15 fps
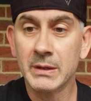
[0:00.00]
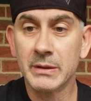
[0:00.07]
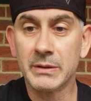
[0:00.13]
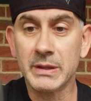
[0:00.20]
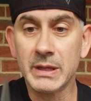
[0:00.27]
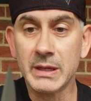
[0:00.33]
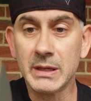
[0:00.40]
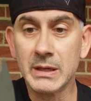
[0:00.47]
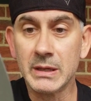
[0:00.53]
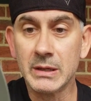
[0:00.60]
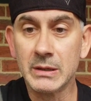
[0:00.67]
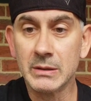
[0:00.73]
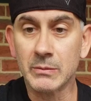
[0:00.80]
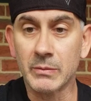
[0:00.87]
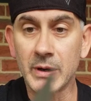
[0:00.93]

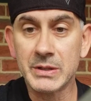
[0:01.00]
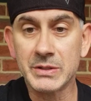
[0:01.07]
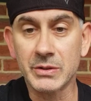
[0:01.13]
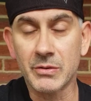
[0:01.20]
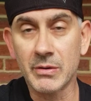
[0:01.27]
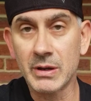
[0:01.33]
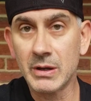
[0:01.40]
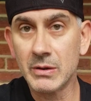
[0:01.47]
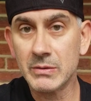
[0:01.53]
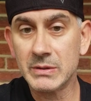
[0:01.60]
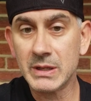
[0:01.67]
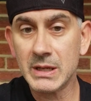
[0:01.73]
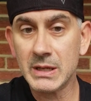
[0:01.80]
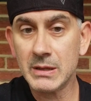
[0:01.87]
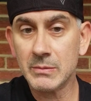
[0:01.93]
The Ranger Green
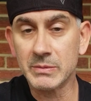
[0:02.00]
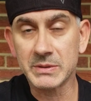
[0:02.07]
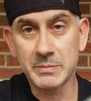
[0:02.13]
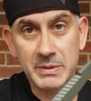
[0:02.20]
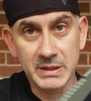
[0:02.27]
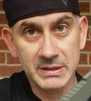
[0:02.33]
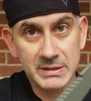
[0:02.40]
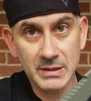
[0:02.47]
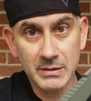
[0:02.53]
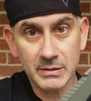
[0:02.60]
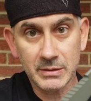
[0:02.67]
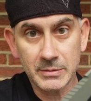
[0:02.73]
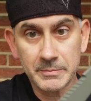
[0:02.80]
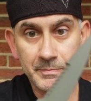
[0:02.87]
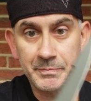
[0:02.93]
OD was a big
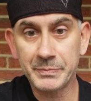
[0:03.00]
seller,